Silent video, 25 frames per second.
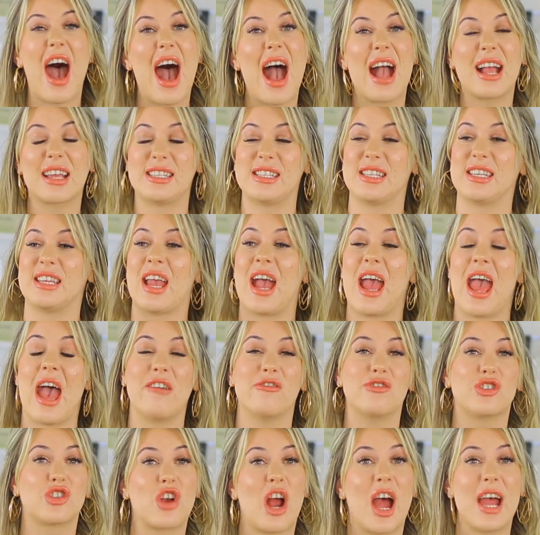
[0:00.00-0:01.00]
acne, I
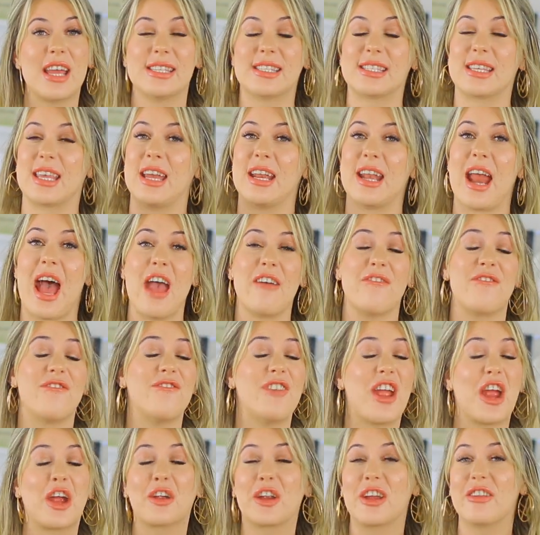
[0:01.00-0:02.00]
have dry skin, I have
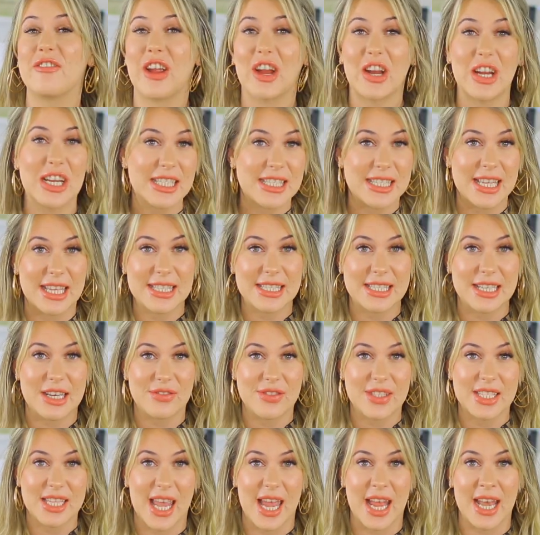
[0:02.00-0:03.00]
very, very
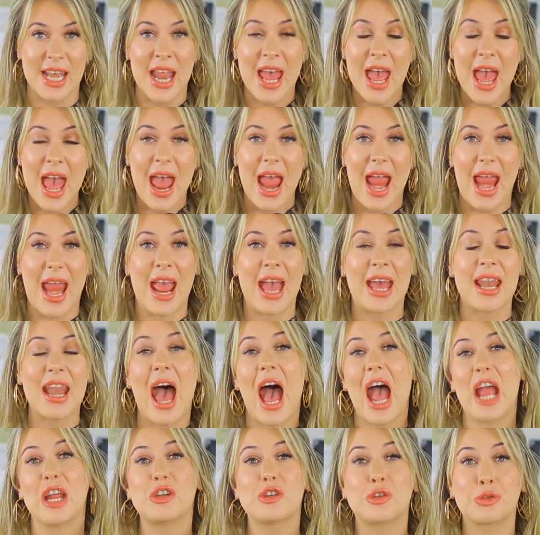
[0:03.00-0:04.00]
sensitive skin. And
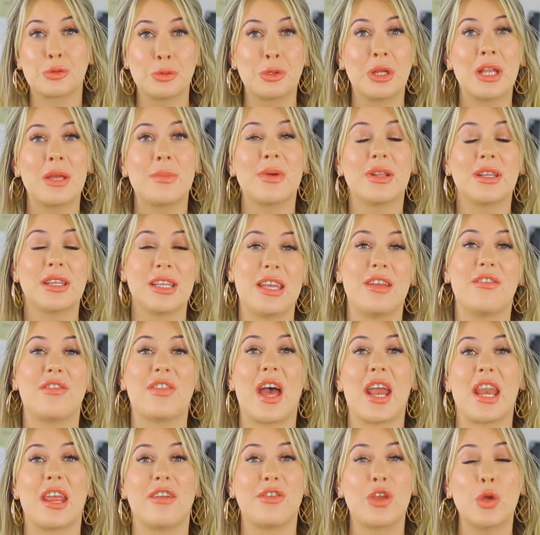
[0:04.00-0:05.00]
I truly believe
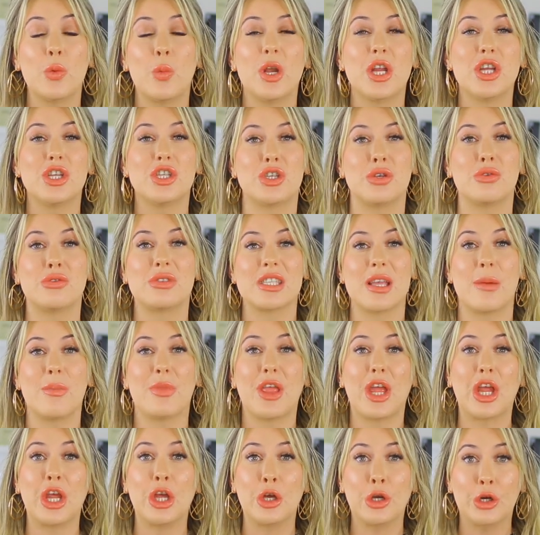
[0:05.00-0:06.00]
that if you wanna do
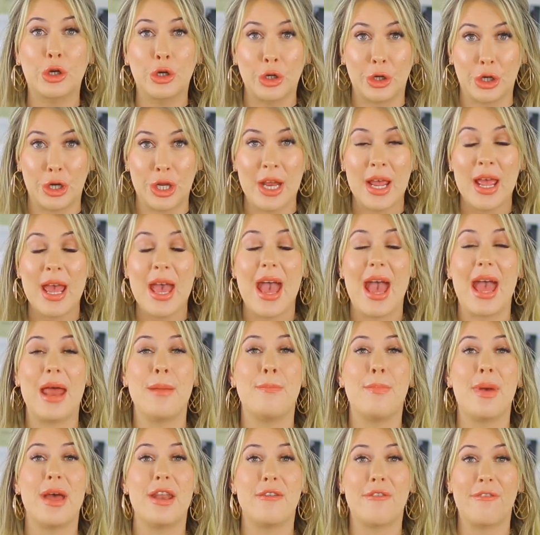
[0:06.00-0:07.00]
something good
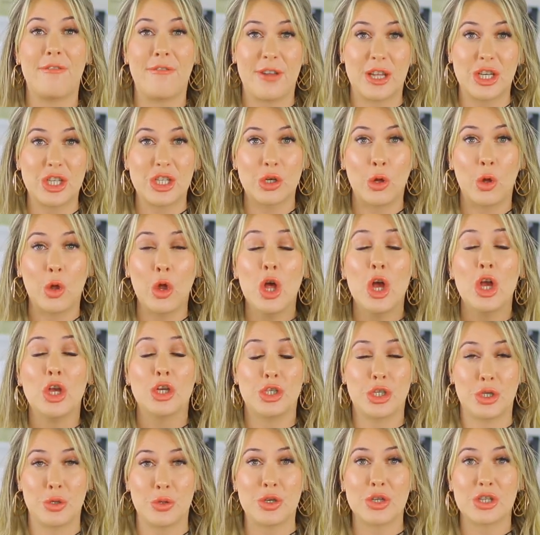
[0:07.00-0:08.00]
and beneficial
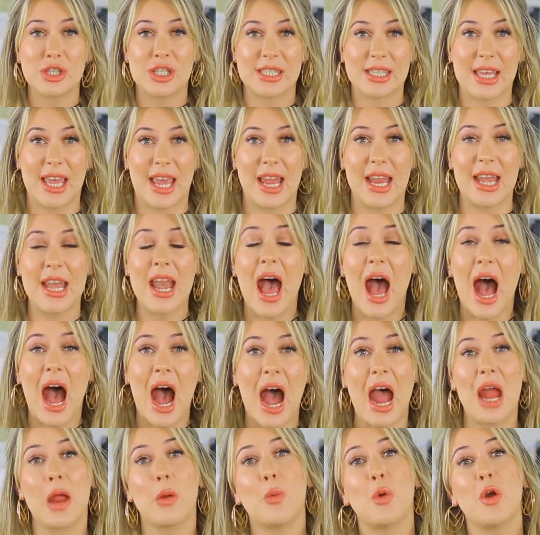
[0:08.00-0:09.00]
to your skin,
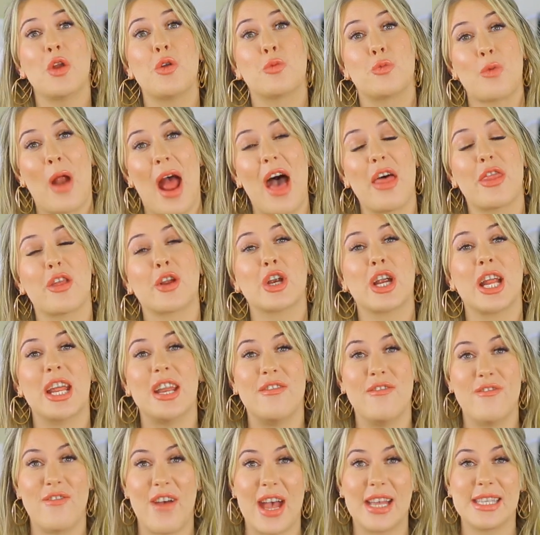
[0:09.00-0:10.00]
I would rather
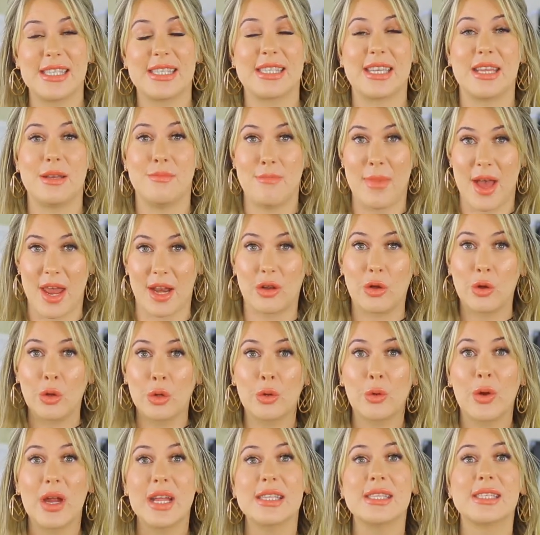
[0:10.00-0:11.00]
invest in medical
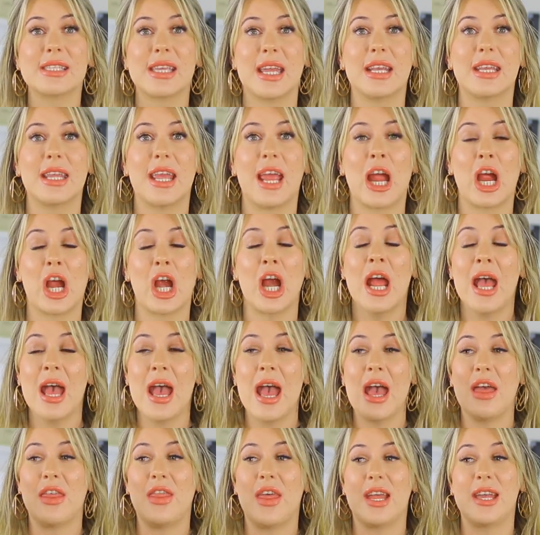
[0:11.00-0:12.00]
grade skincare
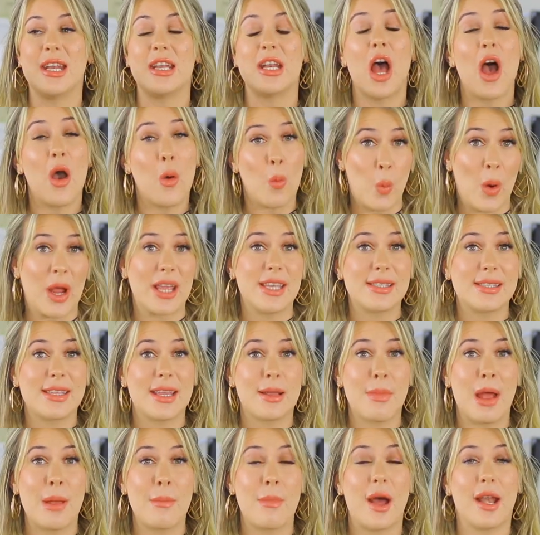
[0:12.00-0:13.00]
than
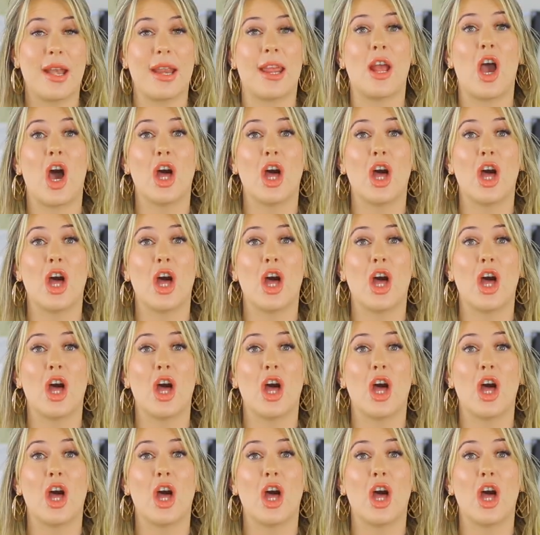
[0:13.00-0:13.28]
wasting my money